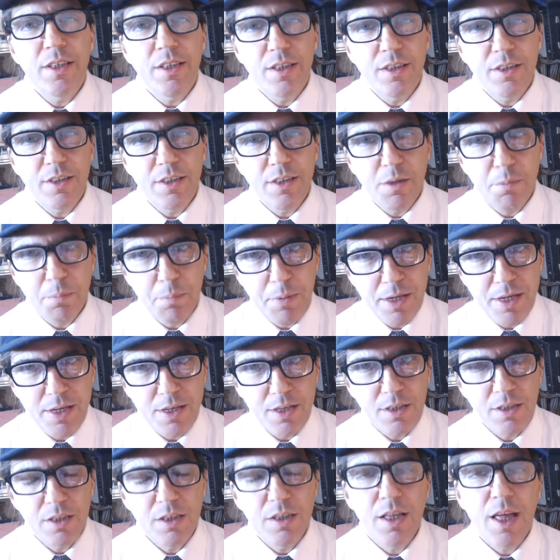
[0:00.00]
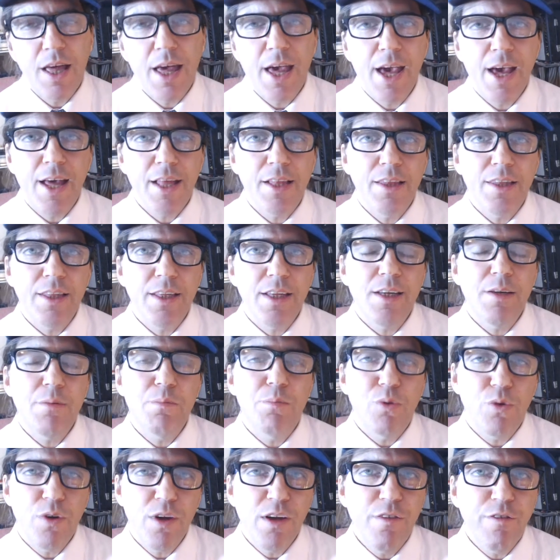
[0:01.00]
appeal and the
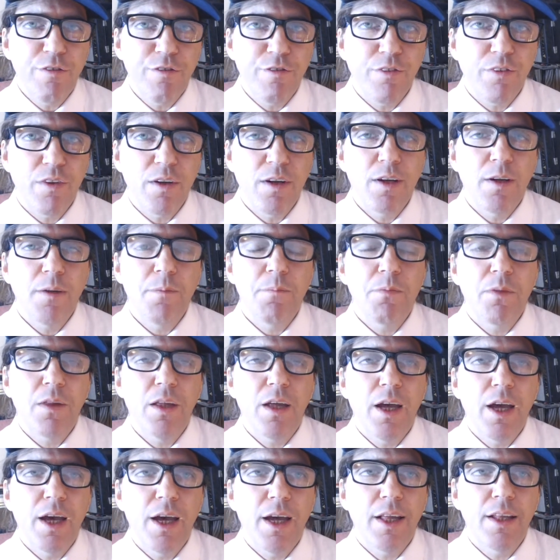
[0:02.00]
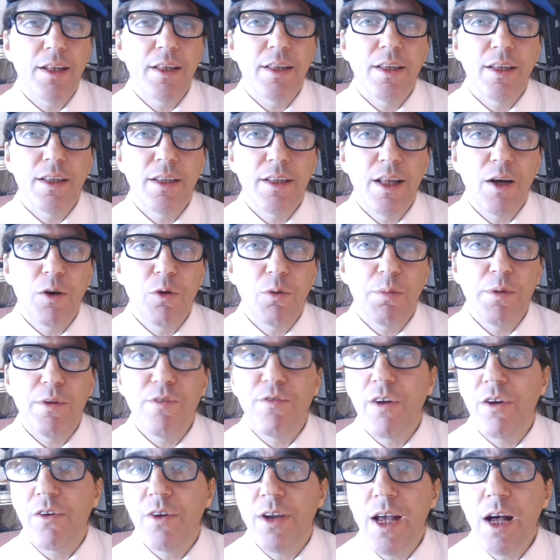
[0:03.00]
brief, and that would be
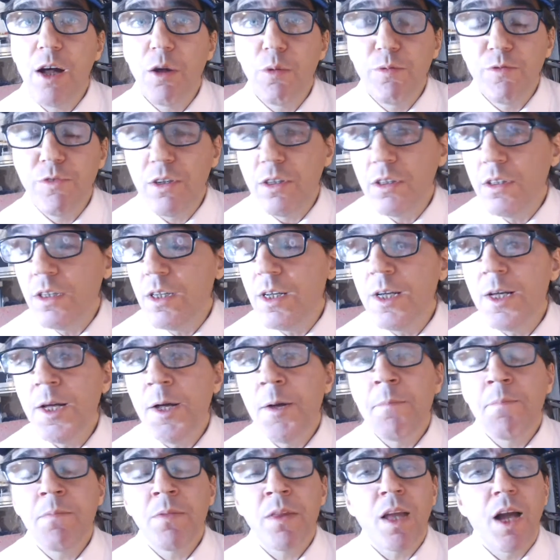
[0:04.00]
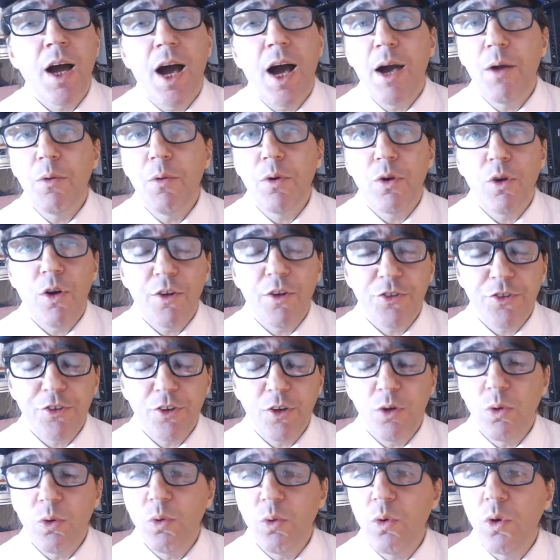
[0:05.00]
very helpful. I would
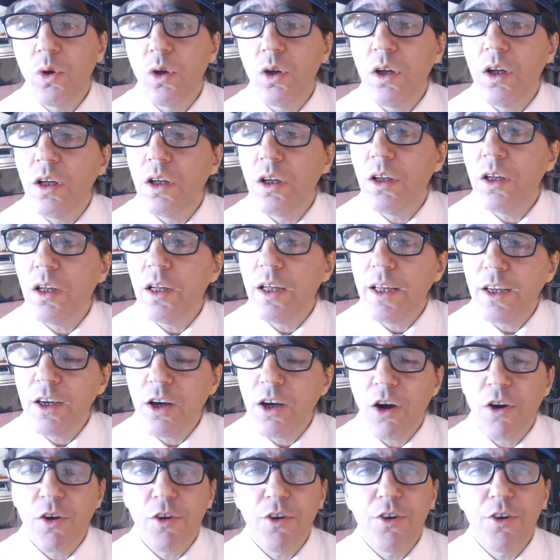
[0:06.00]
also encourage